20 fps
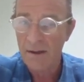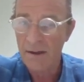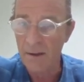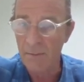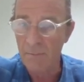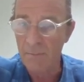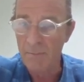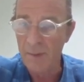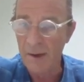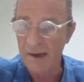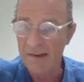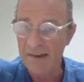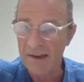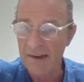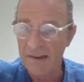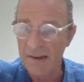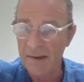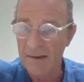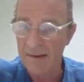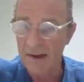that
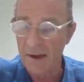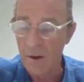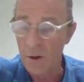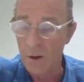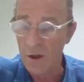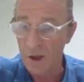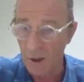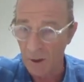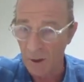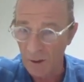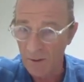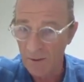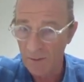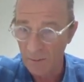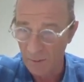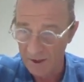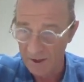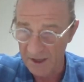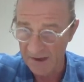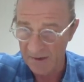business as usual,
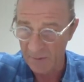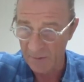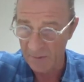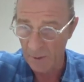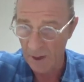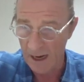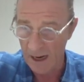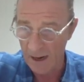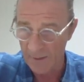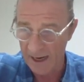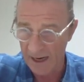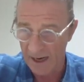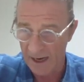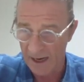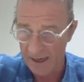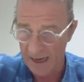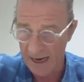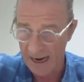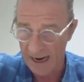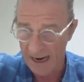which is where we are
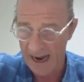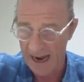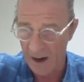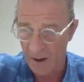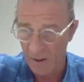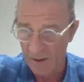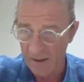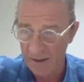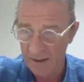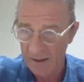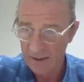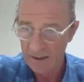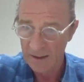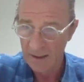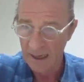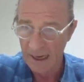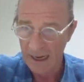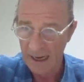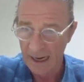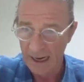now,
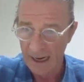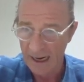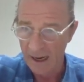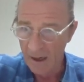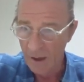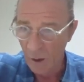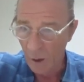let